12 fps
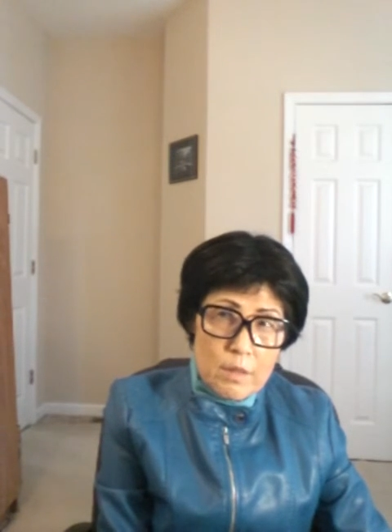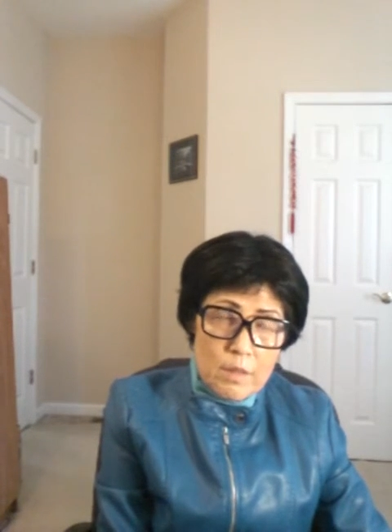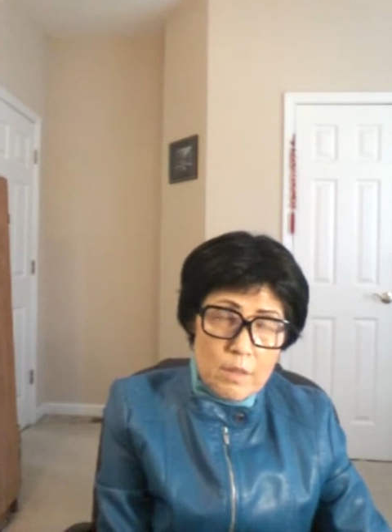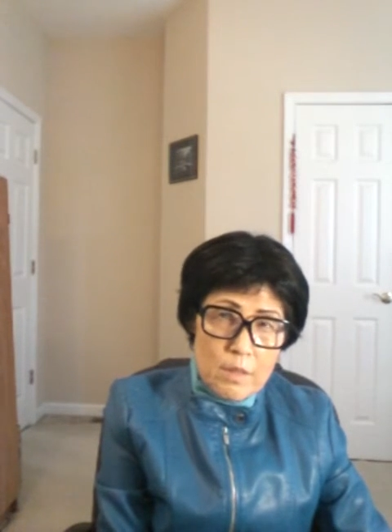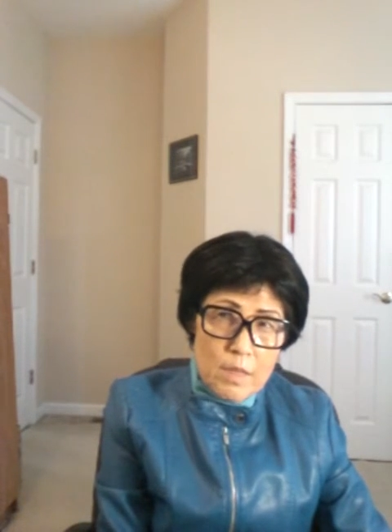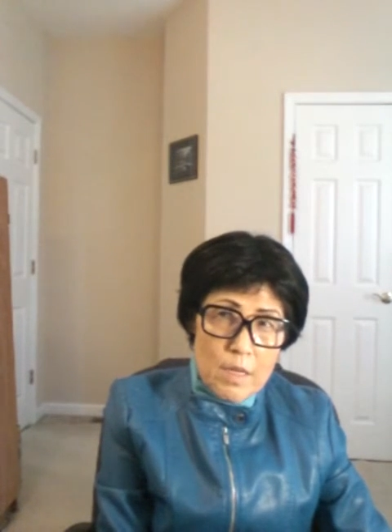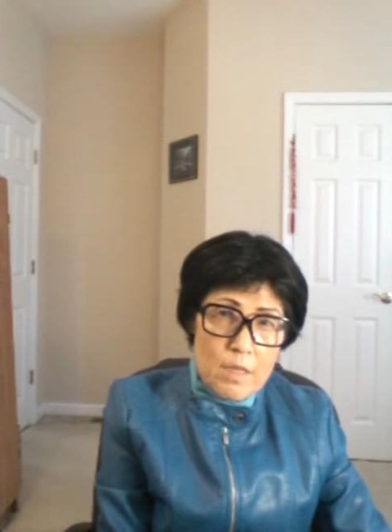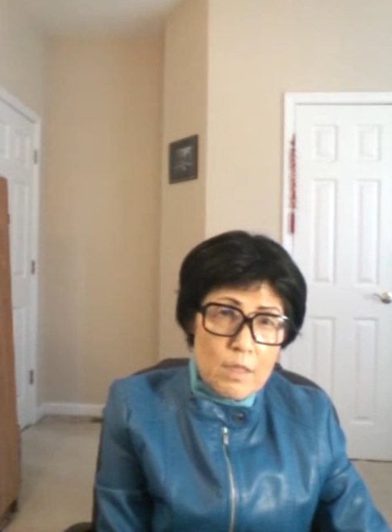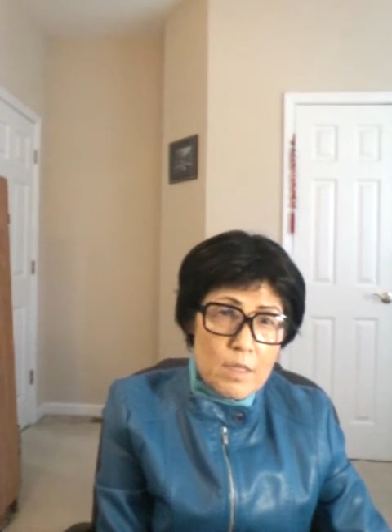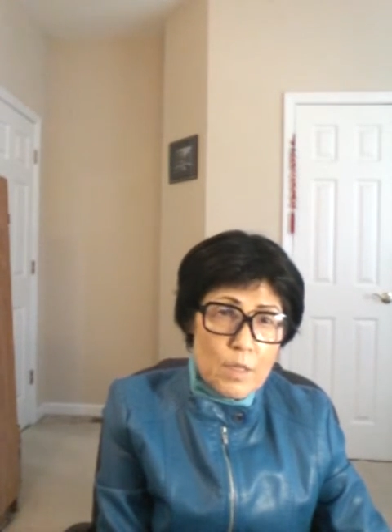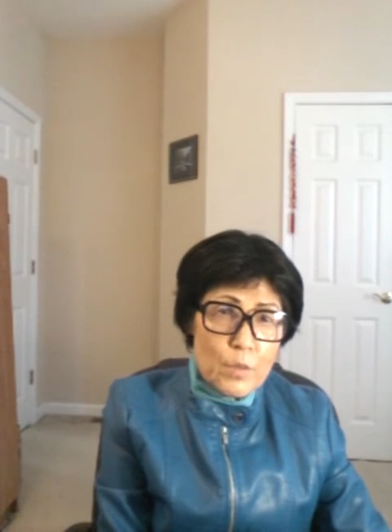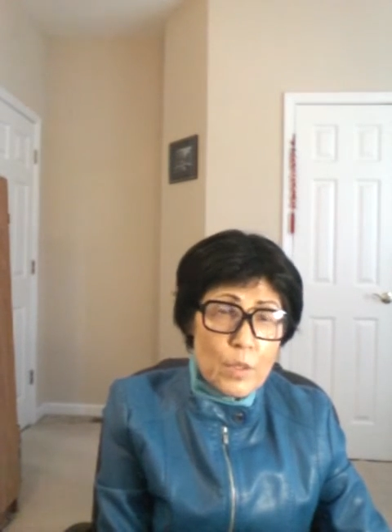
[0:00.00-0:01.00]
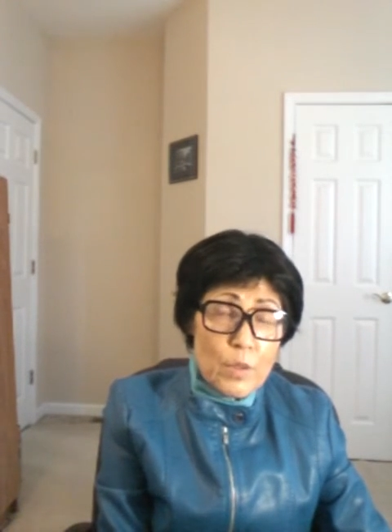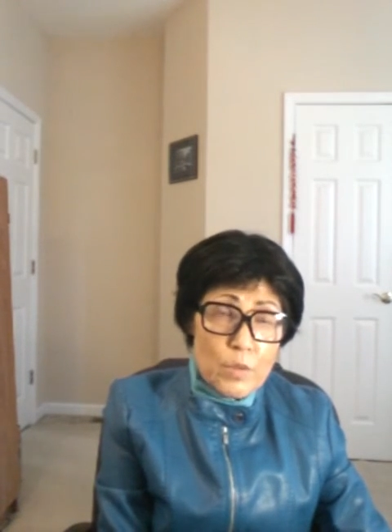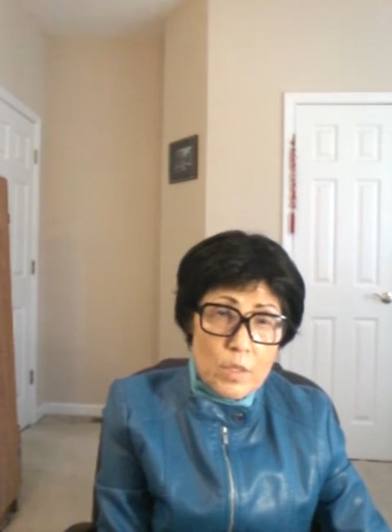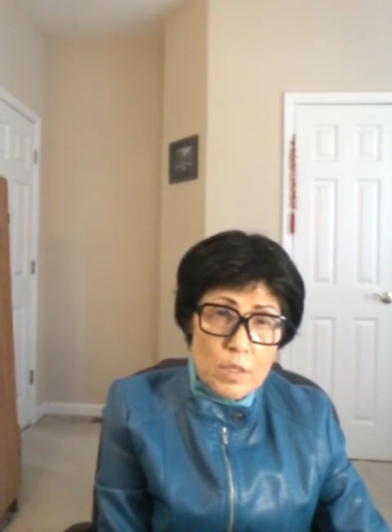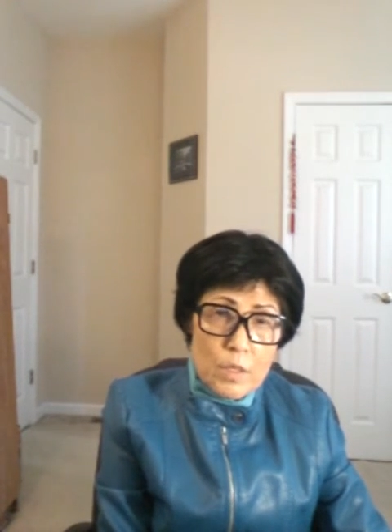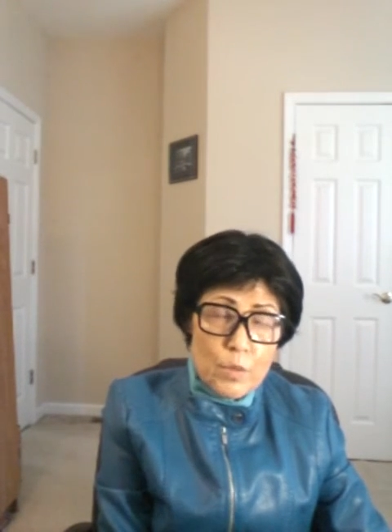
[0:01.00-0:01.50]
second degree or
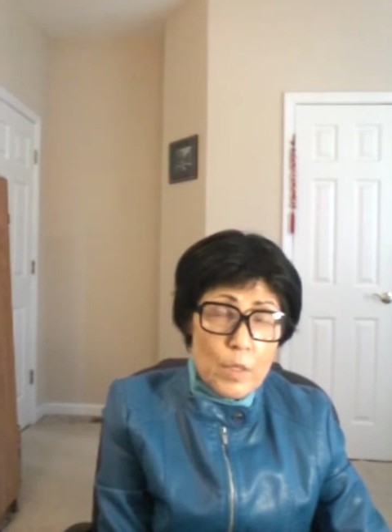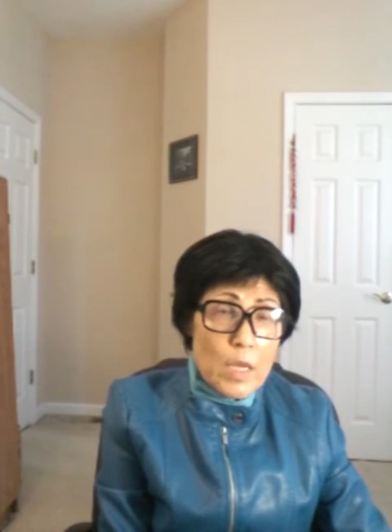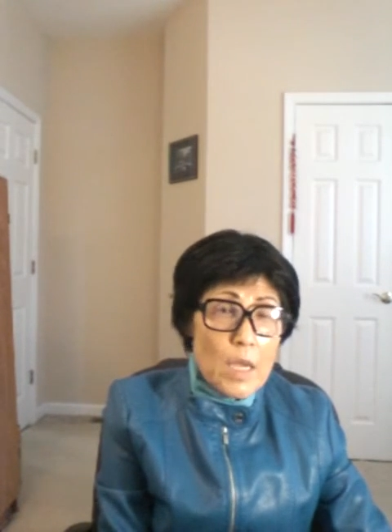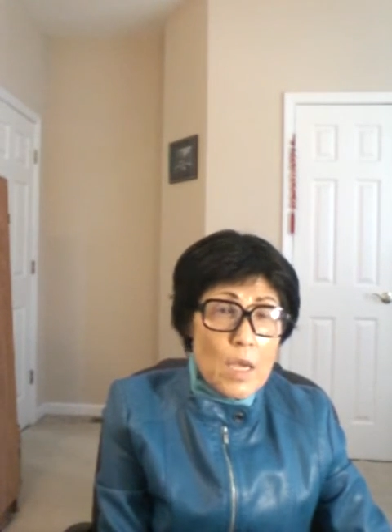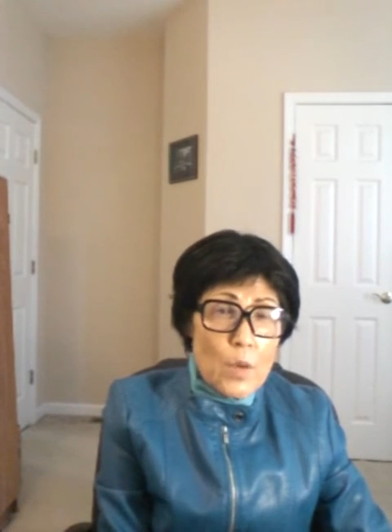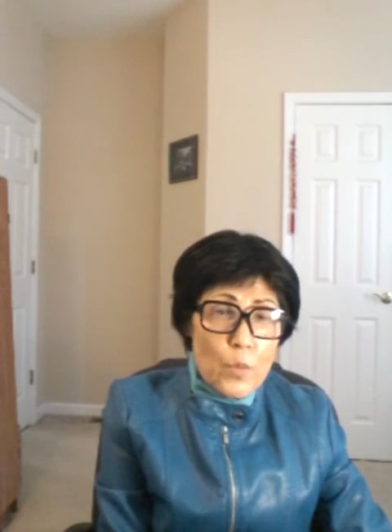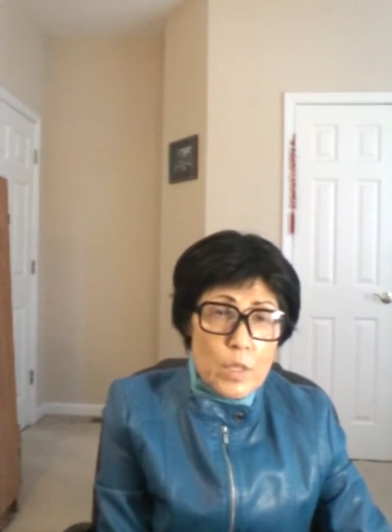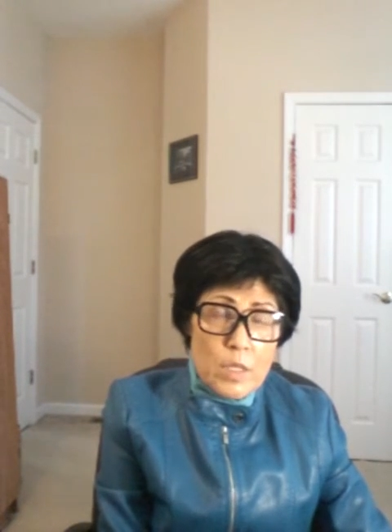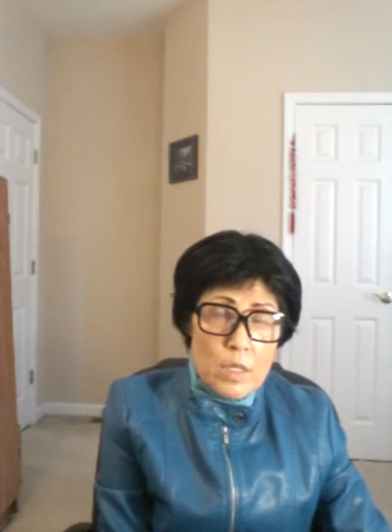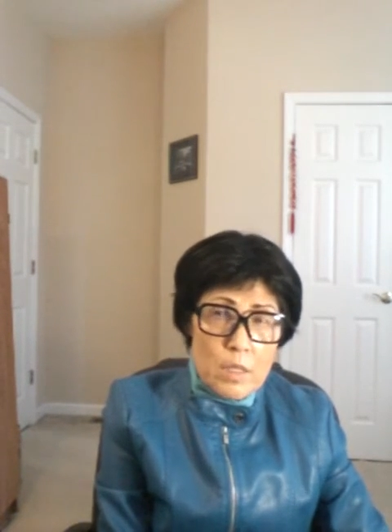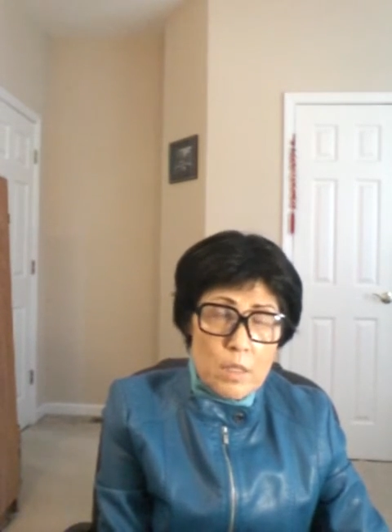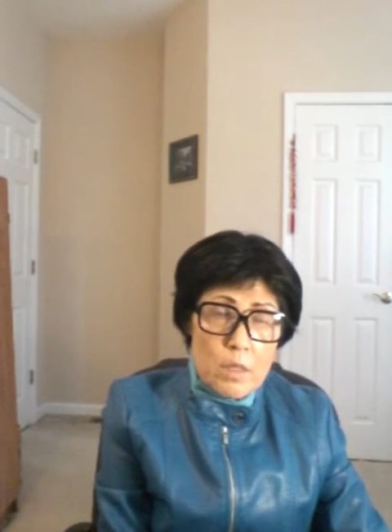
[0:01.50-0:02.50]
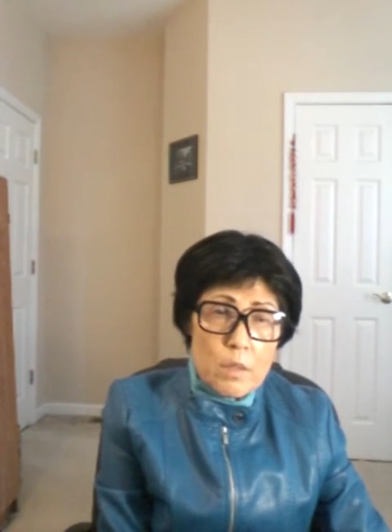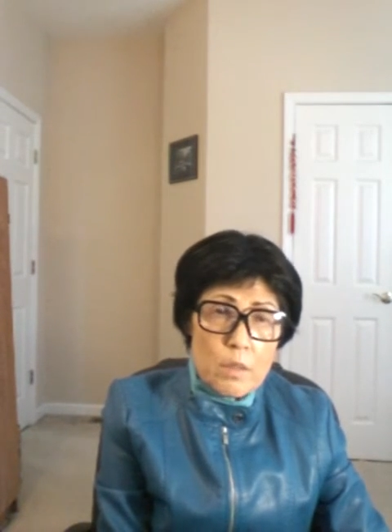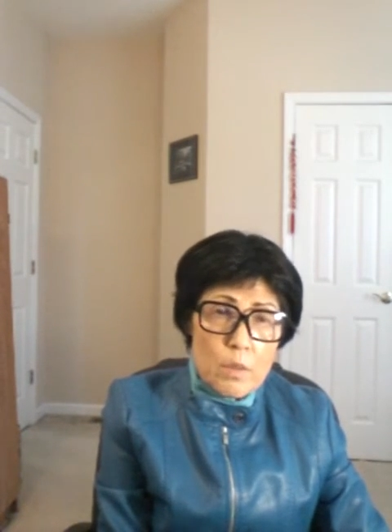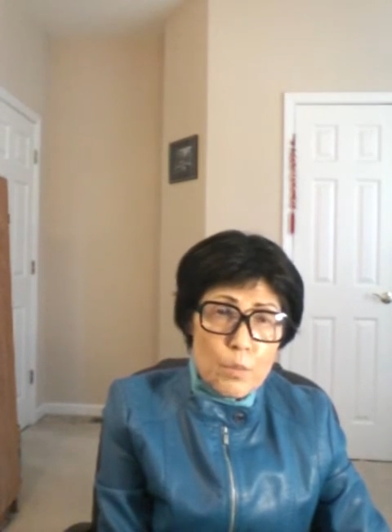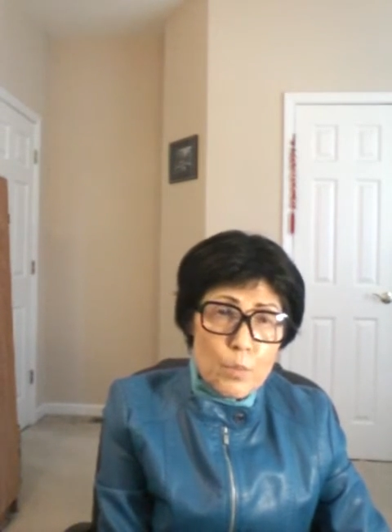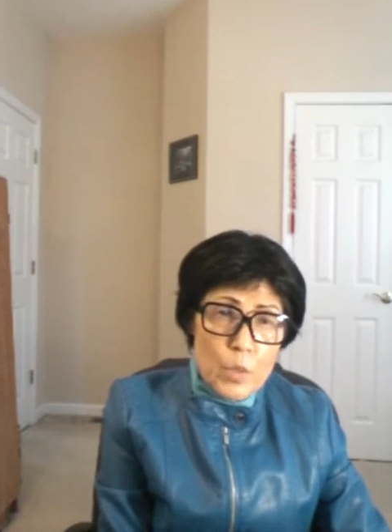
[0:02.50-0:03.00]
third degree, which are
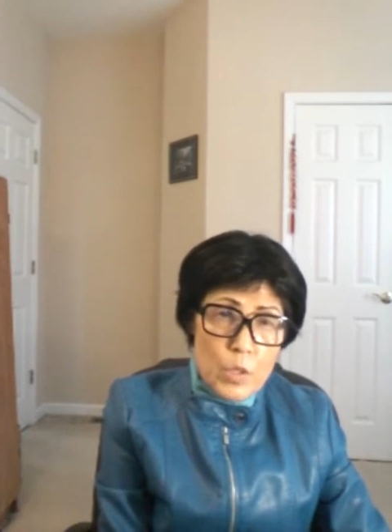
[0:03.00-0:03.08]
a